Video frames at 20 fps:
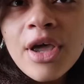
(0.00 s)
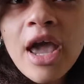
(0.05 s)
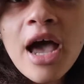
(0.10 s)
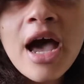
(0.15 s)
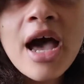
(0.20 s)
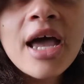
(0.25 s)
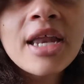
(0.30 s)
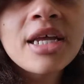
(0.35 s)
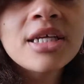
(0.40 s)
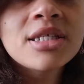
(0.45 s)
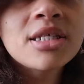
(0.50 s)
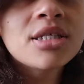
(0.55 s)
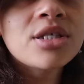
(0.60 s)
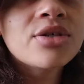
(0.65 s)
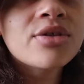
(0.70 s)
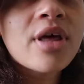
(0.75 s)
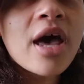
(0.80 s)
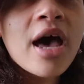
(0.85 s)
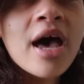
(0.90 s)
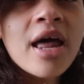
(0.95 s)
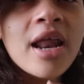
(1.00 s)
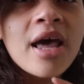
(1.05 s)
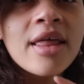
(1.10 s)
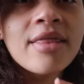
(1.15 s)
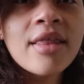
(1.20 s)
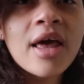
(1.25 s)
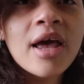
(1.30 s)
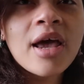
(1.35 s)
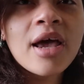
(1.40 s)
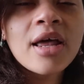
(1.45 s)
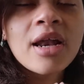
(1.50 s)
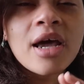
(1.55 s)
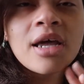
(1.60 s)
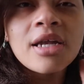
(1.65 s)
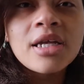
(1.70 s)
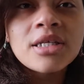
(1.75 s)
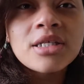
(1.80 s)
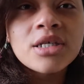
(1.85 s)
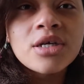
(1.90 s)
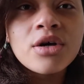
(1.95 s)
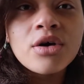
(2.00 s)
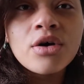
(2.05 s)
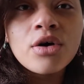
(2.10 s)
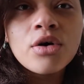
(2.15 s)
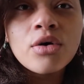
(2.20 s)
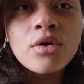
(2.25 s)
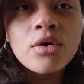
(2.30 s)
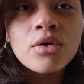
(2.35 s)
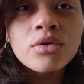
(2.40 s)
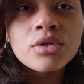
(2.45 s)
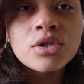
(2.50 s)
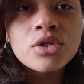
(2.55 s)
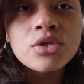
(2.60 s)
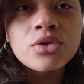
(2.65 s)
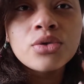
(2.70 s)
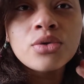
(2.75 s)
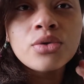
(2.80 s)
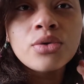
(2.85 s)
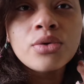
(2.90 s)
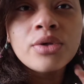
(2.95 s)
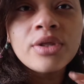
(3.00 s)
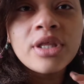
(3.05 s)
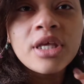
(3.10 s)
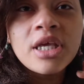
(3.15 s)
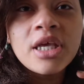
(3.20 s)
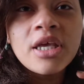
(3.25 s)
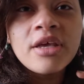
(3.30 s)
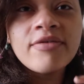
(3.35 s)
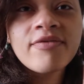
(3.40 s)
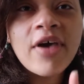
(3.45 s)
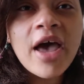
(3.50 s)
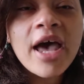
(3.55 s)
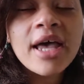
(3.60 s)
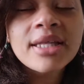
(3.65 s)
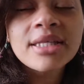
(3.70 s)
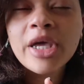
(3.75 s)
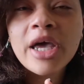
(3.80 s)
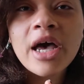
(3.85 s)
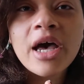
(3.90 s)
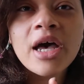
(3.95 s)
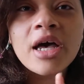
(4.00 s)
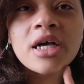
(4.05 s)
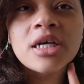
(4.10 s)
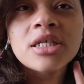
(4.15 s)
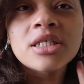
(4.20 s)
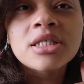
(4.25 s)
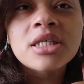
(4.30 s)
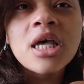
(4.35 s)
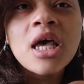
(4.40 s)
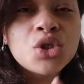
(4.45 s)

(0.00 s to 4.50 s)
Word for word: yeah, I need to do that. And then I need to go to the vet because